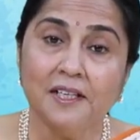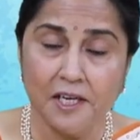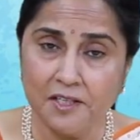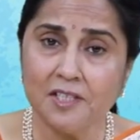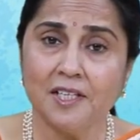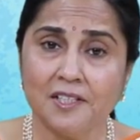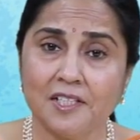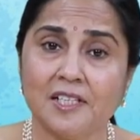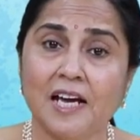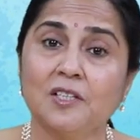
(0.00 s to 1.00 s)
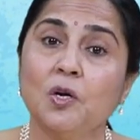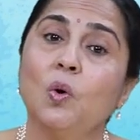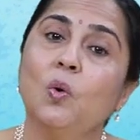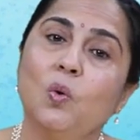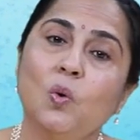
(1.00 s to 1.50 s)
Let us understand
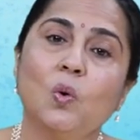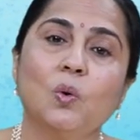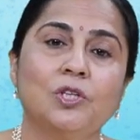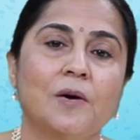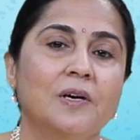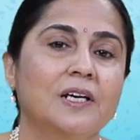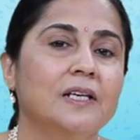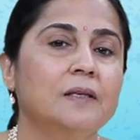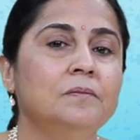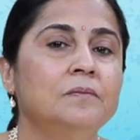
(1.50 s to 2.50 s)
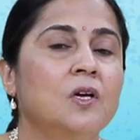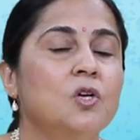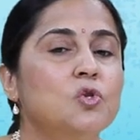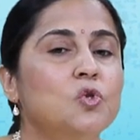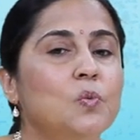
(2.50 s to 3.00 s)
who Kothamangalam
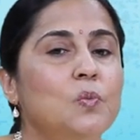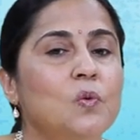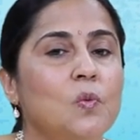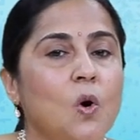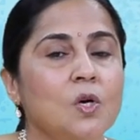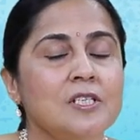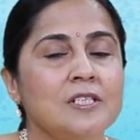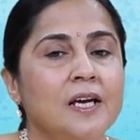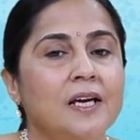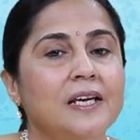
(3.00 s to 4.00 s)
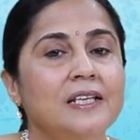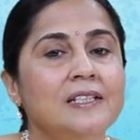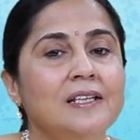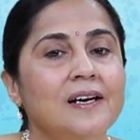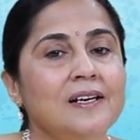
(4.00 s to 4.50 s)
Subbu was
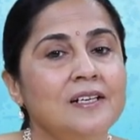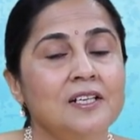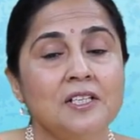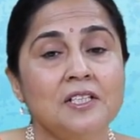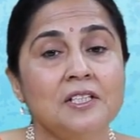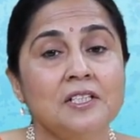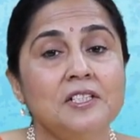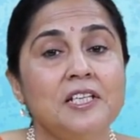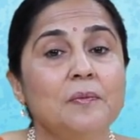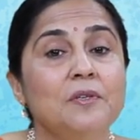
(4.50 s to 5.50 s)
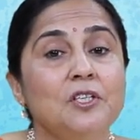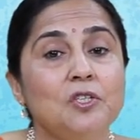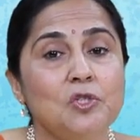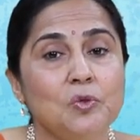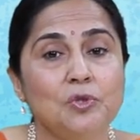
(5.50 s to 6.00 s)
in the
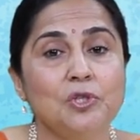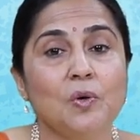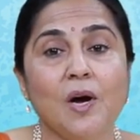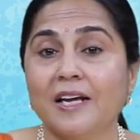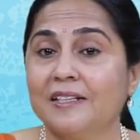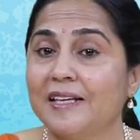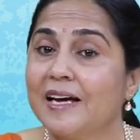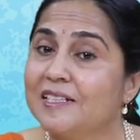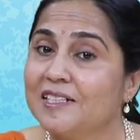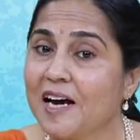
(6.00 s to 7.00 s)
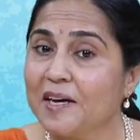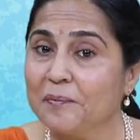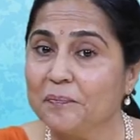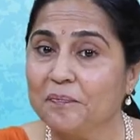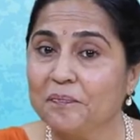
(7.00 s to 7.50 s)
Gemini Studio at that time.